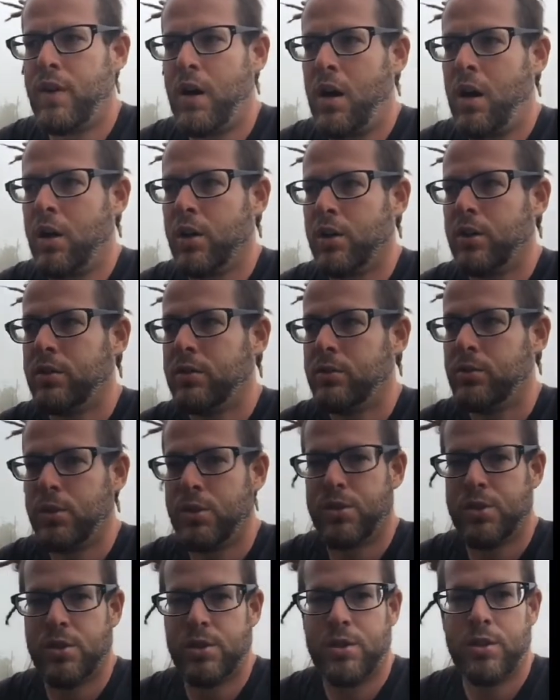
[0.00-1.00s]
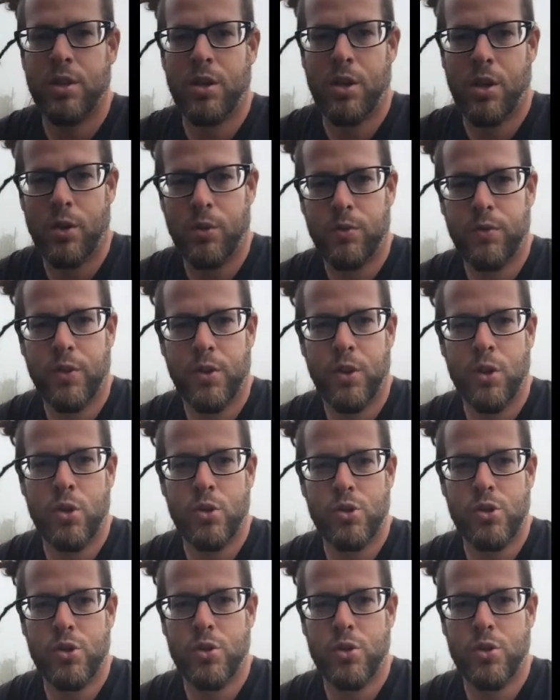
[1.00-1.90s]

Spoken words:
for the vog, which is, you know,